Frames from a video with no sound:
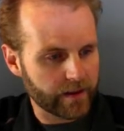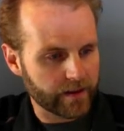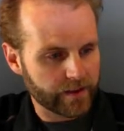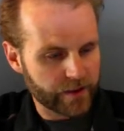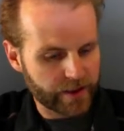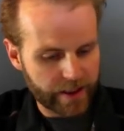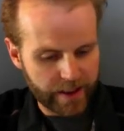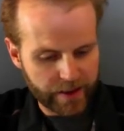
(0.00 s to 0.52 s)

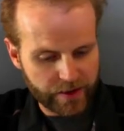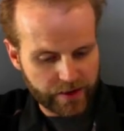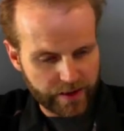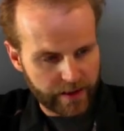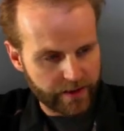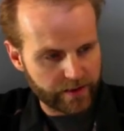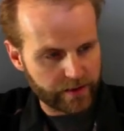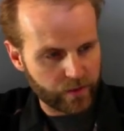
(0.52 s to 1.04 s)
change
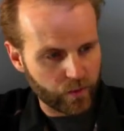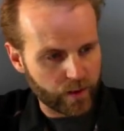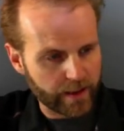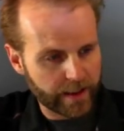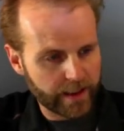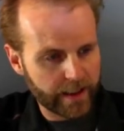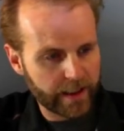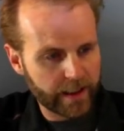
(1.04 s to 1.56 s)
that to
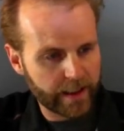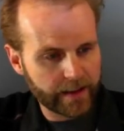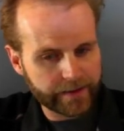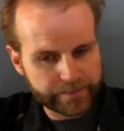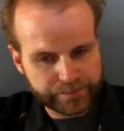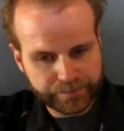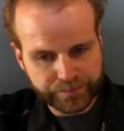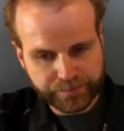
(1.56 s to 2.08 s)

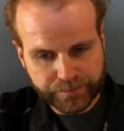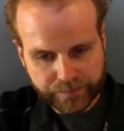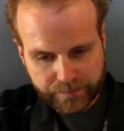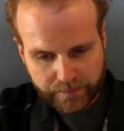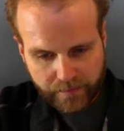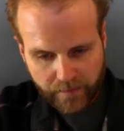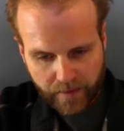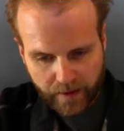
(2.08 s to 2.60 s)
1K,
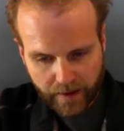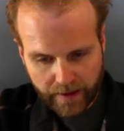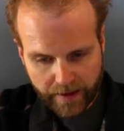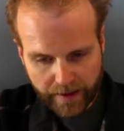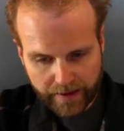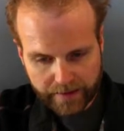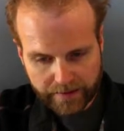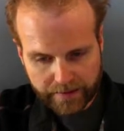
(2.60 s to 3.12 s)

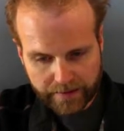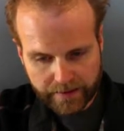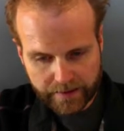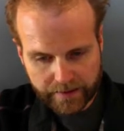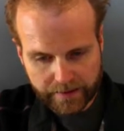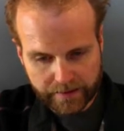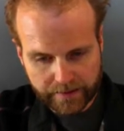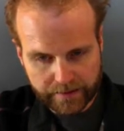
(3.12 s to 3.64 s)
and
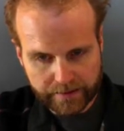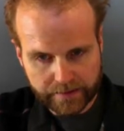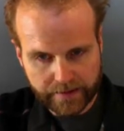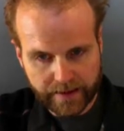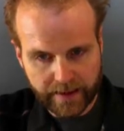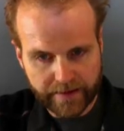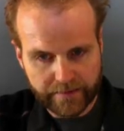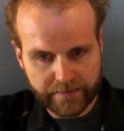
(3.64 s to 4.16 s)

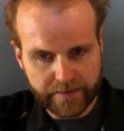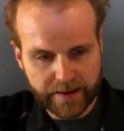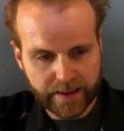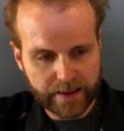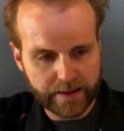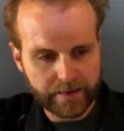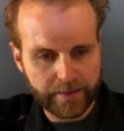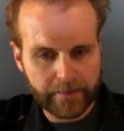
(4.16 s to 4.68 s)

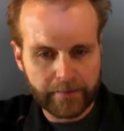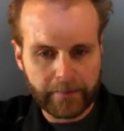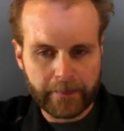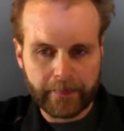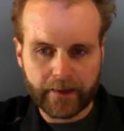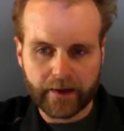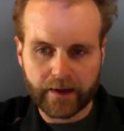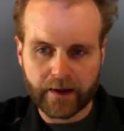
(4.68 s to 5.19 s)
IV.
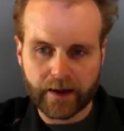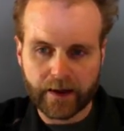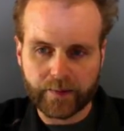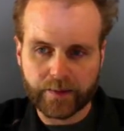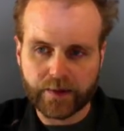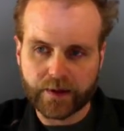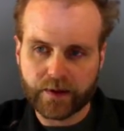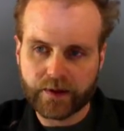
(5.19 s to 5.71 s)

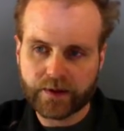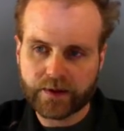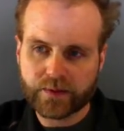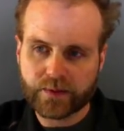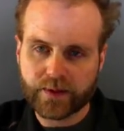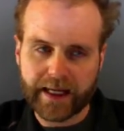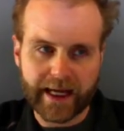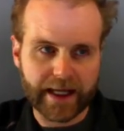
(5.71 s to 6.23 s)
Notice
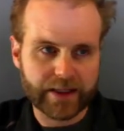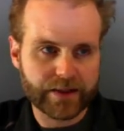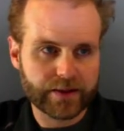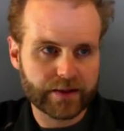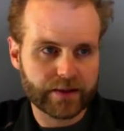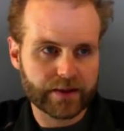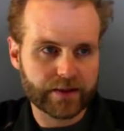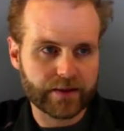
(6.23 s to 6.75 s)
we're
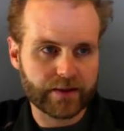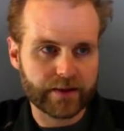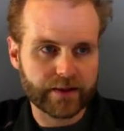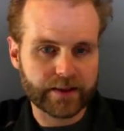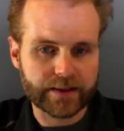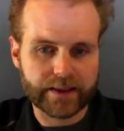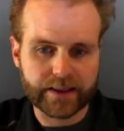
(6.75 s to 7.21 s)
actually starting to